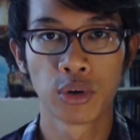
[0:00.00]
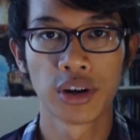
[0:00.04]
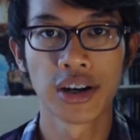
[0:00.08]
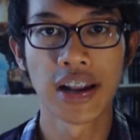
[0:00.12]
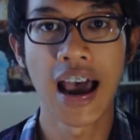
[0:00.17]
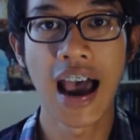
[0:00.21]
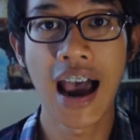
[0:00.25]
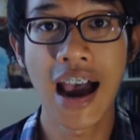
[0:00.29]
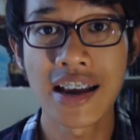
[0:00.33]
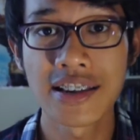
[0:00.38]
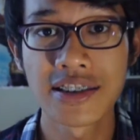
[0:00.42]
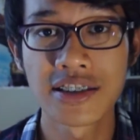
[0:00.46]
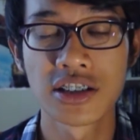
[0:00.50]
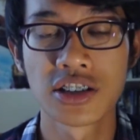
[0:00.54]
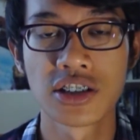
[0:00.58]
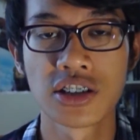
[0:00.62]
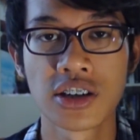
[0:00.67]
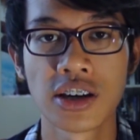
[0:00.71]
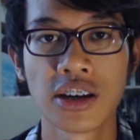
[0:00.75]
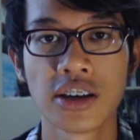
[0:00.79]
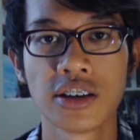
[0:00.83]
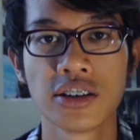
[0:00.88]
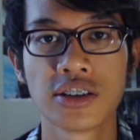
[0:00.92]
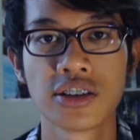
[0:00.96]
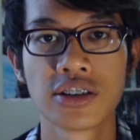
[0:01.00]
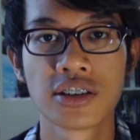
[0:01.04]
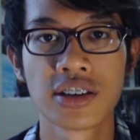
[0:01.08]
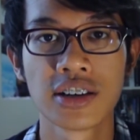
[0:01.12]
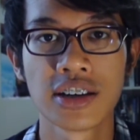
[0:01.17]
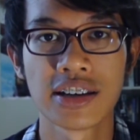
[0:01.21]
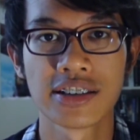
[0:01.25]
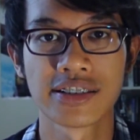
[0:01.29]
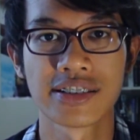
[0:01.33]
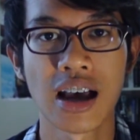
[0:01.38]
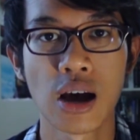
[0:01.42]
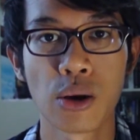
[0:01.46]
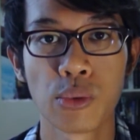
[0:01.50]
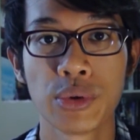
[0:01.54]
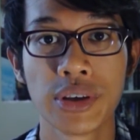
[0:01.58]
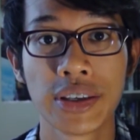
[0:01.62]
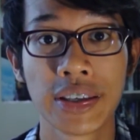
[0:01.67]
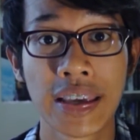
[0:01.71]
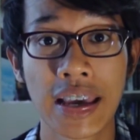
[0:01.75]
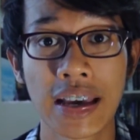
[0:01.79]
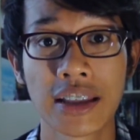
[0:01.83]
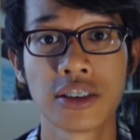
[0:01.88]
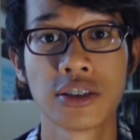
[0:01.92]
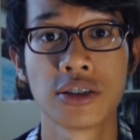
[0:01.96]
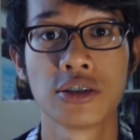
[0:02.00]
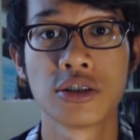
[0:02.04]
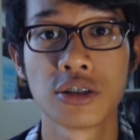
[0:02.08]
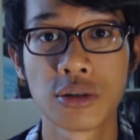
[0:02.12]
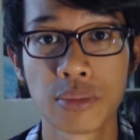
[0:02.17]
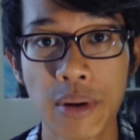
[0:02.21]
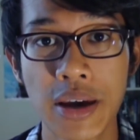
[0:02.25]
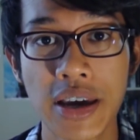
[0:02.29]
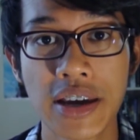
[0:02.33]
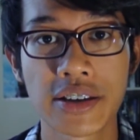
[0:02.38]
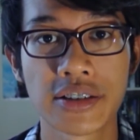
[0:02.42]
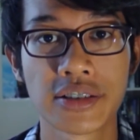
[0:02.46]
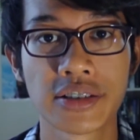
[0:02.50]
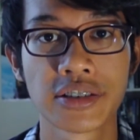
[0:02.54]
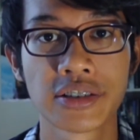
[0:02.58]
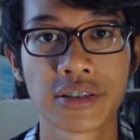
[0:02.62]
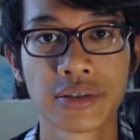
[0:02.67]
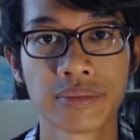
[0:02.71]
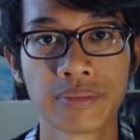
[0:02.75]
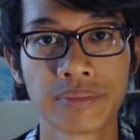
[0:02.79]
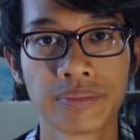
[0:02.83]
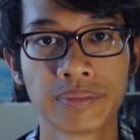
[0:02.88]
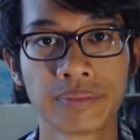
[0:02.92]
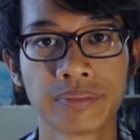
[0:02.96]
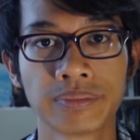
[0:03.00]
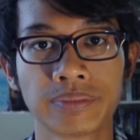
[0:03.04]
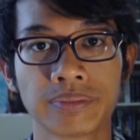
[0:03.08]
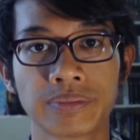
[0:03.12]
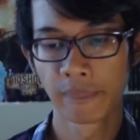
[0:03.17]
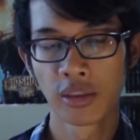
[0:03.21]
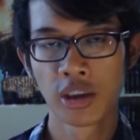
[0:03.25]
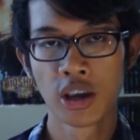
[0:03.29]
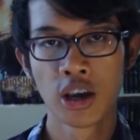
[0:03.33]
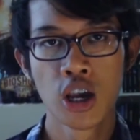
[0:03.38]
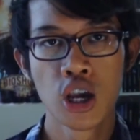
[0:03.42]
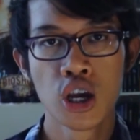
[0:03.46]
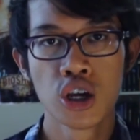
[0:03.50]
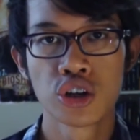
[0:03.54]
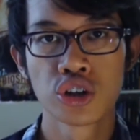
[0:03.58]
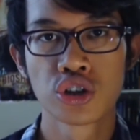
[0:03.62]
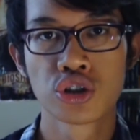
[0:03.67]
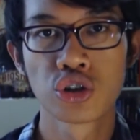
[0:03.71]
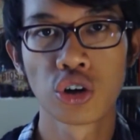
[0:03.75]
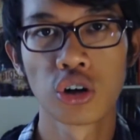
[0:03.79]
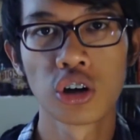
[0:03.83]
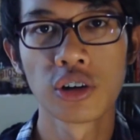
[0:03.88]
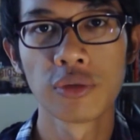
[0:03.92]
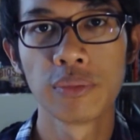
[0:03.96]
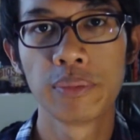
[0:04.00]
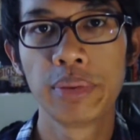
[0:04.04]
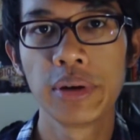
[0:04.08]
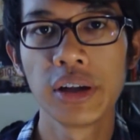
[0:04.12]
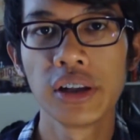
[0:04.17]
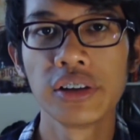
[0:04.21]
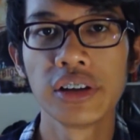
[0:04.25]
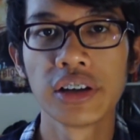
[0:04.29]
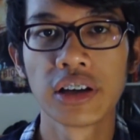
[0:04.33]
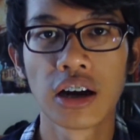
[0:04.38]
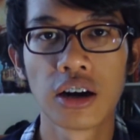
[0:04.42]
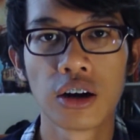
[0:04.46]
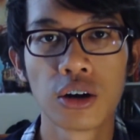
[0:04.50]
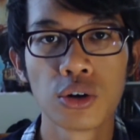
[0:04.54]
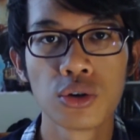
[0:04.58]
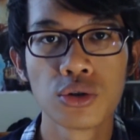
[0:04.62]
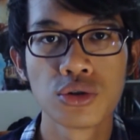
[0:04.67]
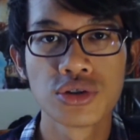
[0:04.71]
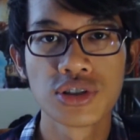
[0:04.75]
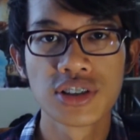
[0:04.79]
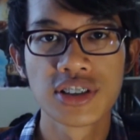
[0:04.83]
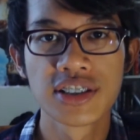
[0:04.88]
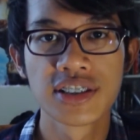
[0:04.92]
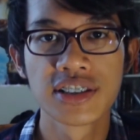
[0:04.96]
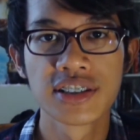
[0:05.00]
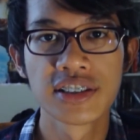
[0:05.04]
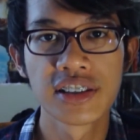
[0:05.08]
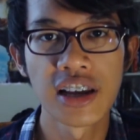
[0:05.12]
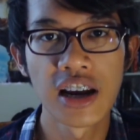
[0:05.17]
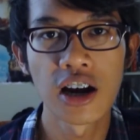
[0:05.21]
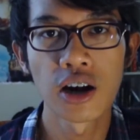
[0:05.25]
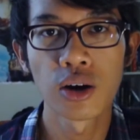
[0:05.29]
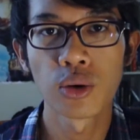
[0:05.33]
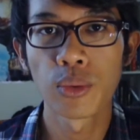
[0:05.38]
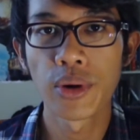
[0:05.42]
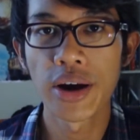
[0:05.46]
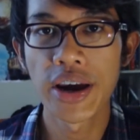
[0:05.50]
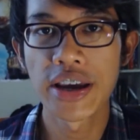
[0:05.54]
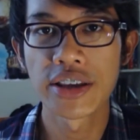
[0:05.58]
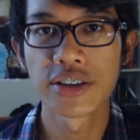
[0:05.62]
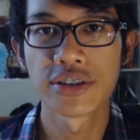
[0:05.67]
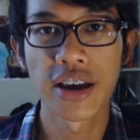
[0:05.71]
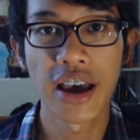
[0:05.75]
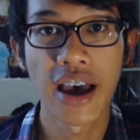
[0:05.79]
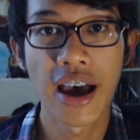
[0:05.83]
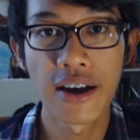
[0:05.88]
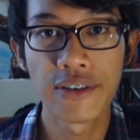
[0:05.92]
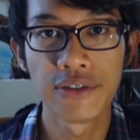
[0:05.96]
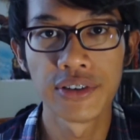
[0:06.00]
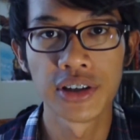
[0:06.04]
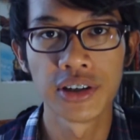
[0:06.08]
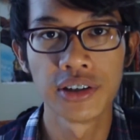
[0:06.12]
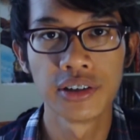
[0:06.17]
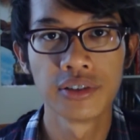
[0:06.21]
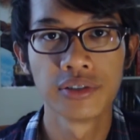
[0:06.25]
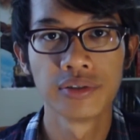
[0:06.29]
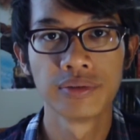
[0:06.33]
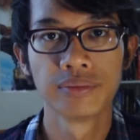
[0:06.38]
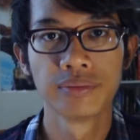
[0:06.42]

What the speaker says: what hasn't changed is how we get to space. Short of building our own stairway to heaven.